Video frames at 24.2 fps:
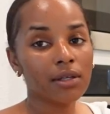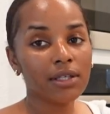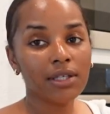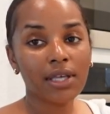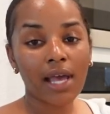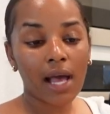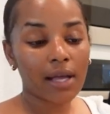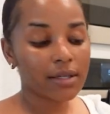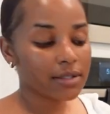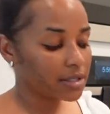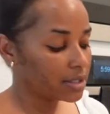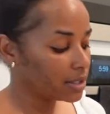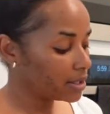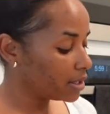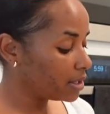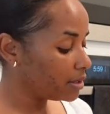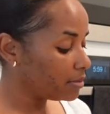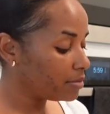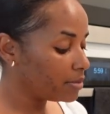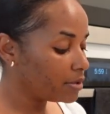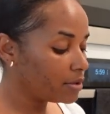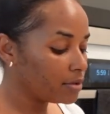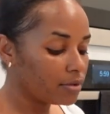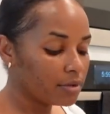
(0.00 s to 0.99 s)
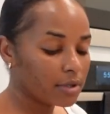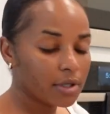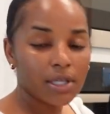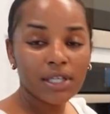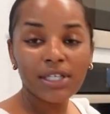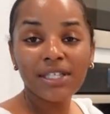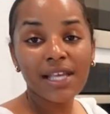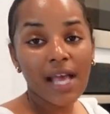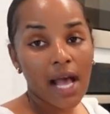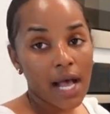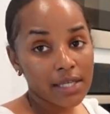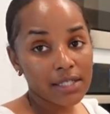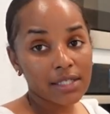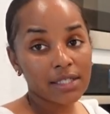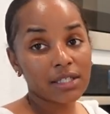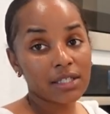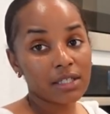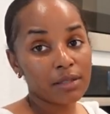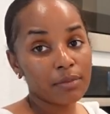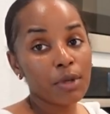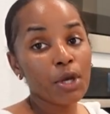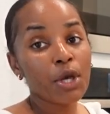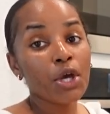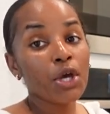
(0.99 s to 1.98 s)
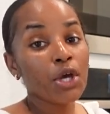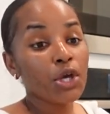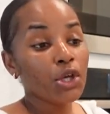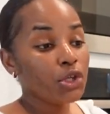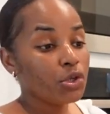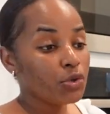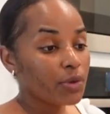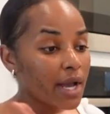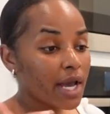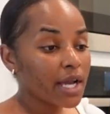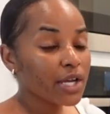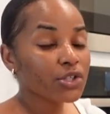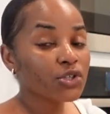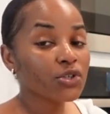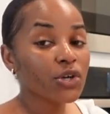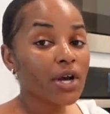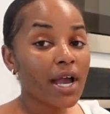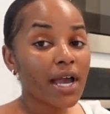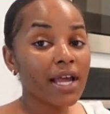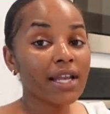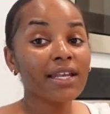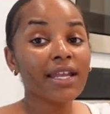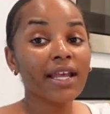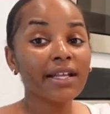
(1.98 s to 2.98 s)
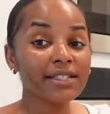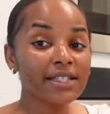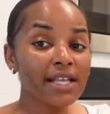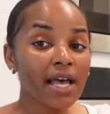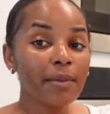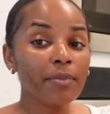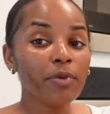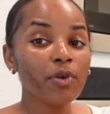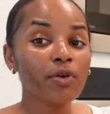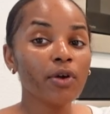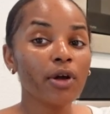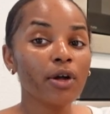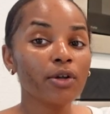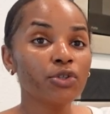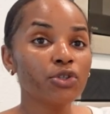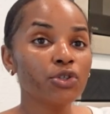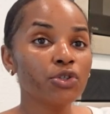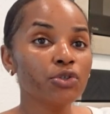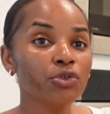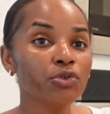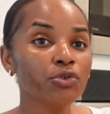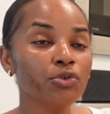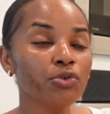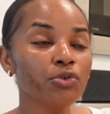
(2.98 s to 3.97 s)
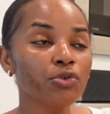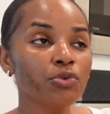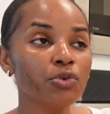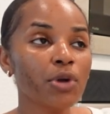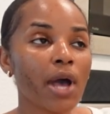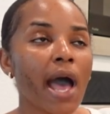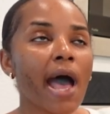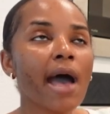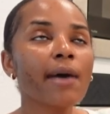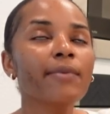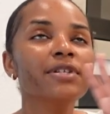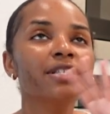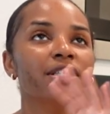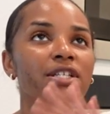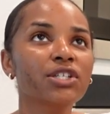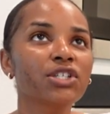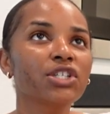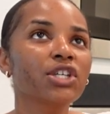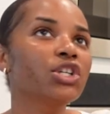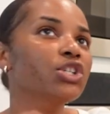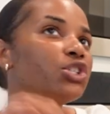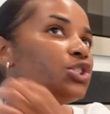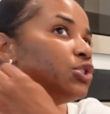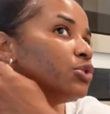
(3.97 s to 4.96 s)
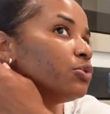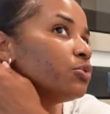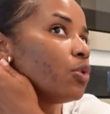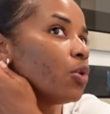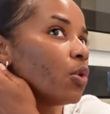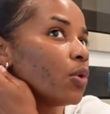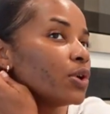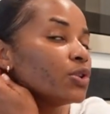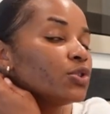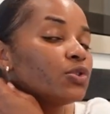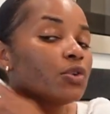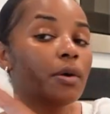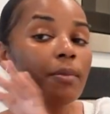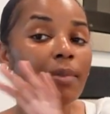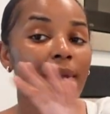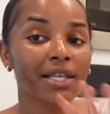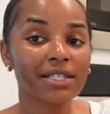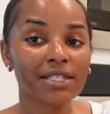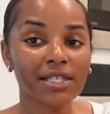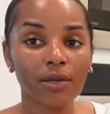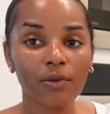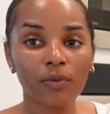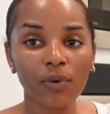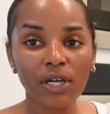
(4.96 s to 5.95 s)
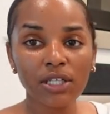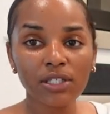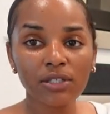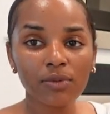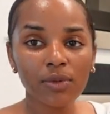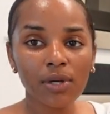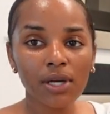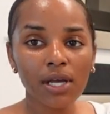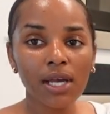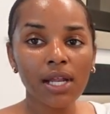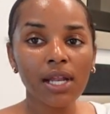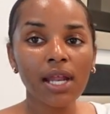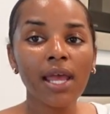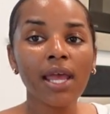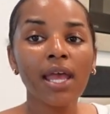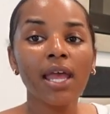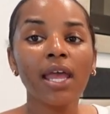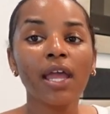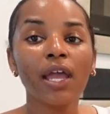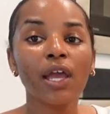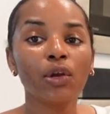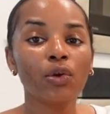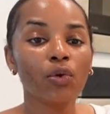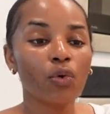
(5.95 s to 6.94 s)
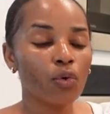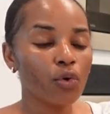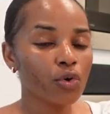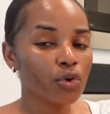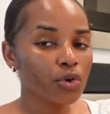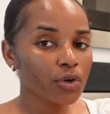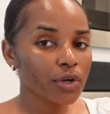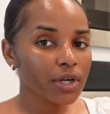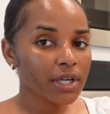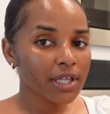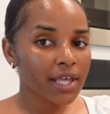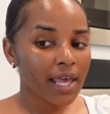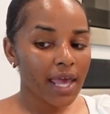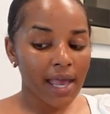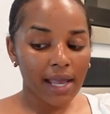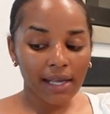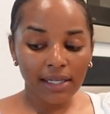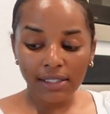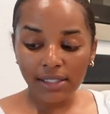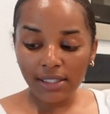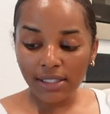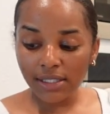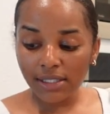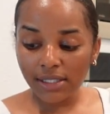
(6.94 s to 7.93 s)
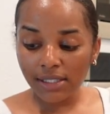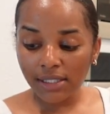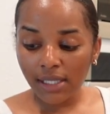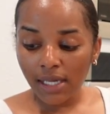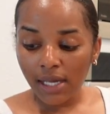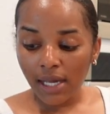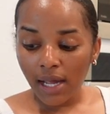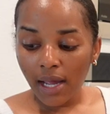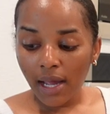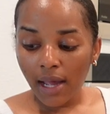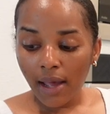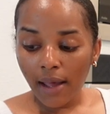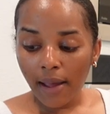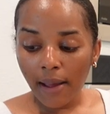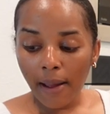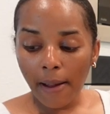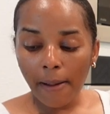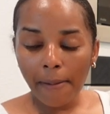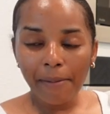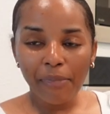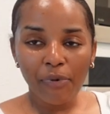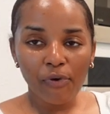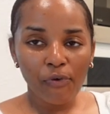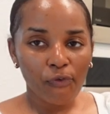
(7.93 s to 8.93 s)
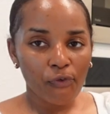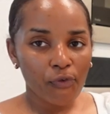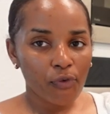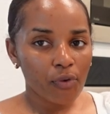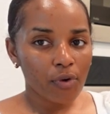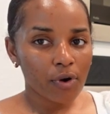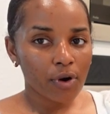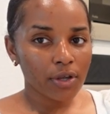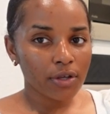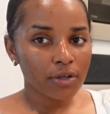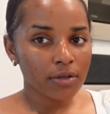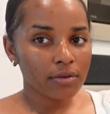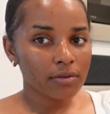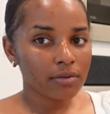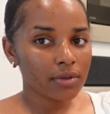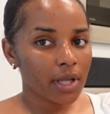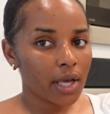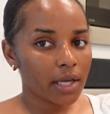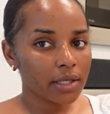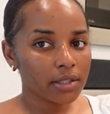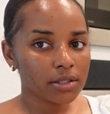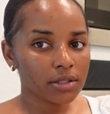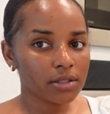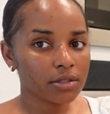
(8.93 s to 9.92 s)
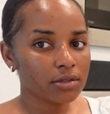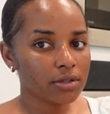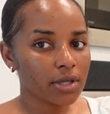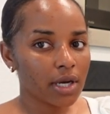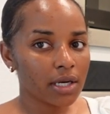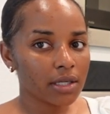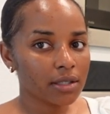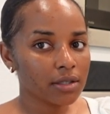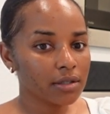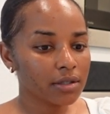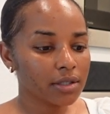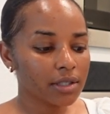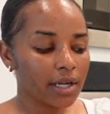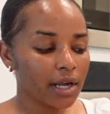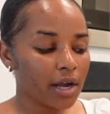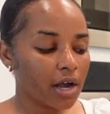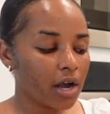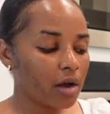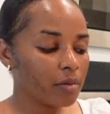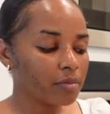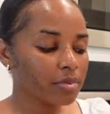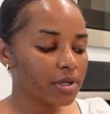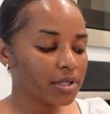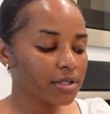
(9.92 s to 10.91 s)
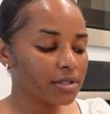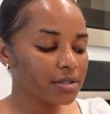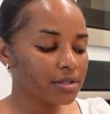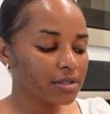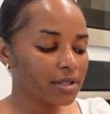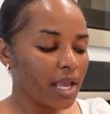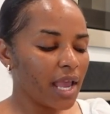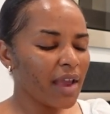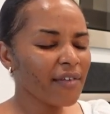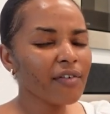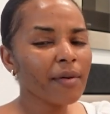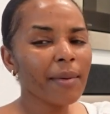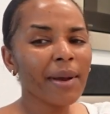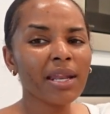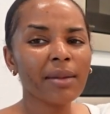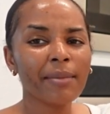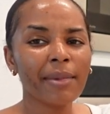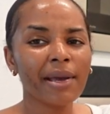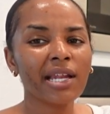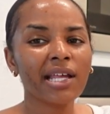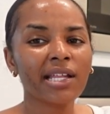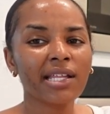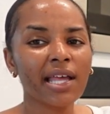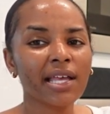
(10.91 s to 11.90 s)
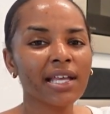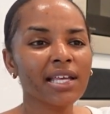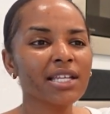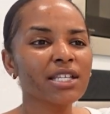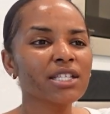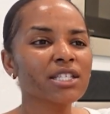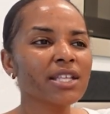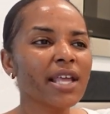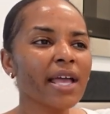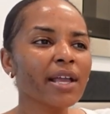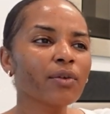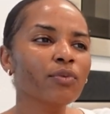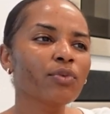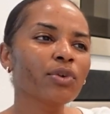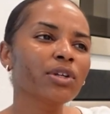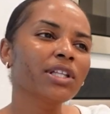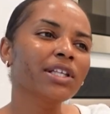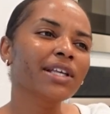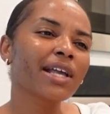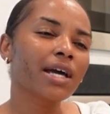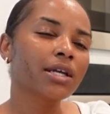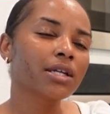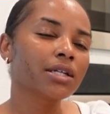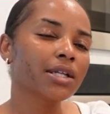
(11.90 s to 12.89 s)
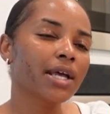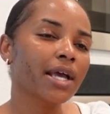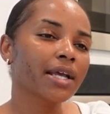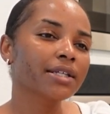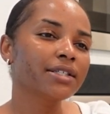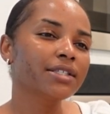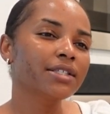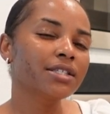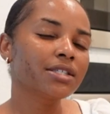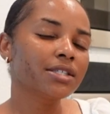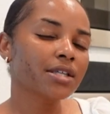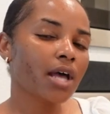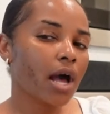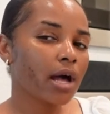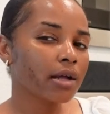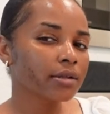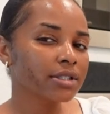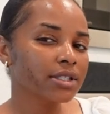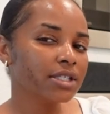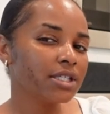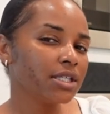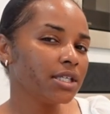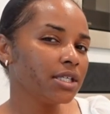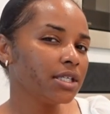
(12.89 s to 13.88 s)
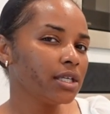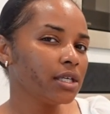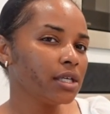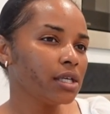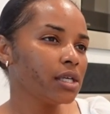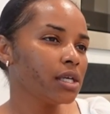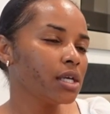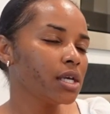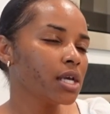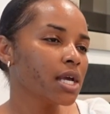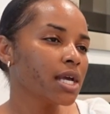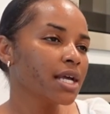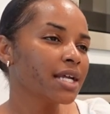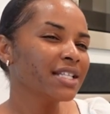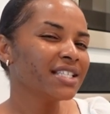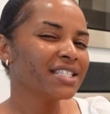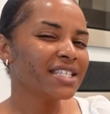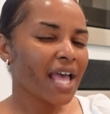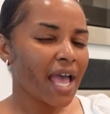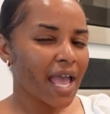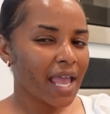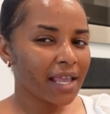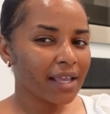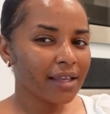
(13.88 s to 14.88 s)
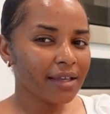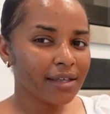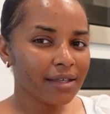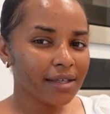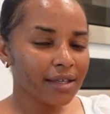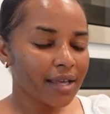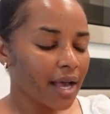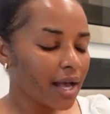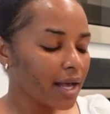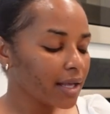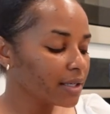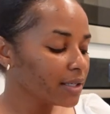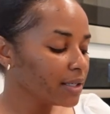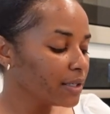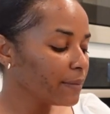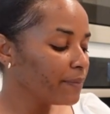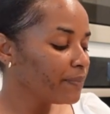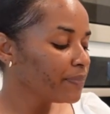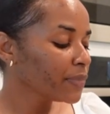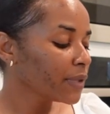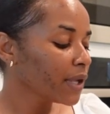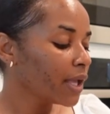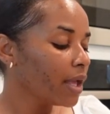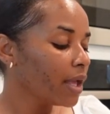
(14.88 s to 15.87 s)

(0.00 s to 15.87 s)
y'all sleep. Y'all sleep. You gotta try it. Next time you go to, I would suggest you going to a Mexican restaurant and ordering cactus um, before you like just try to cook it at home because everybody might not like it. It's like really kind of like salty tangy kind of,